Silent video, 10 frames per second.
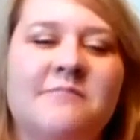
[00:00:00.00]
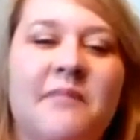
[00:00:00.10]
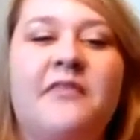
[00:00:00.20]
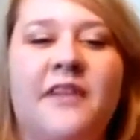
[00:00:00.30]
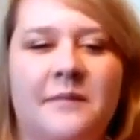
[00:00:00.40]

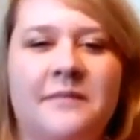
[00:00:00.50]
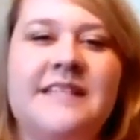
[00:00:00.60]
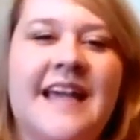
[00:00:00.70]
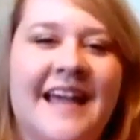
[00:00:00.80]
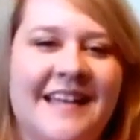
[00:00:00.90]
My friend
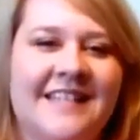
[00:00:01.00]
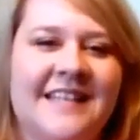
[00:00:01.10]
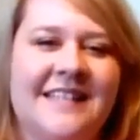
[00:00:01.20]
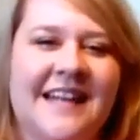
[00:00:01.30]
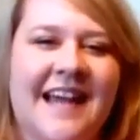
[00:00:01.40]
Taya
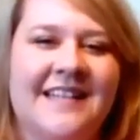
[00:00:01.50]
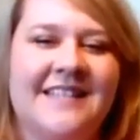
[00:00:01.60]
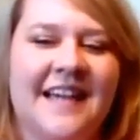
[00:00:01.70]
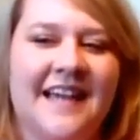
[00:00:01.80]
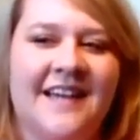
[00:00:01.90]
says that I
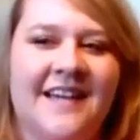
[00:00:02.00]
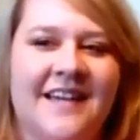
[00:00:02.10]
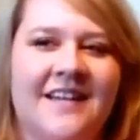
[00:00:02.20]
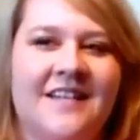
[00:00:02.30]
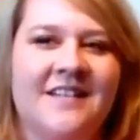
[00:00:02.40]
say
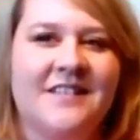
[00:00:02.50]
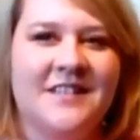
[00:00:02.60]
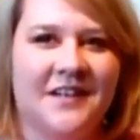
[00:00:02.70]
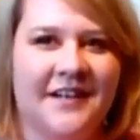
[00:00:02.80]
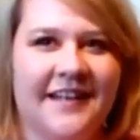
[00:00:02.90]

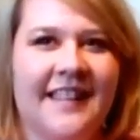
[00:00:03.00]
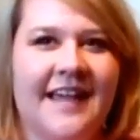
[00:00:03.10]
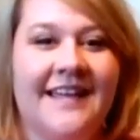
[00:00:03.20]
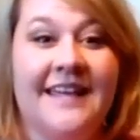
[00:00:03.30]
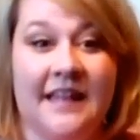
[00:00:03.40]
sorry
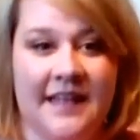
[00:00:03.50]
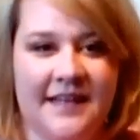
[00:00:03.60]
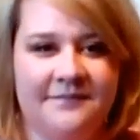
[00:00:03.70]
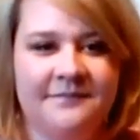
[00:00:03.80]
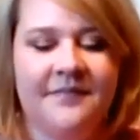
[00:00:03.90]
like Gilly.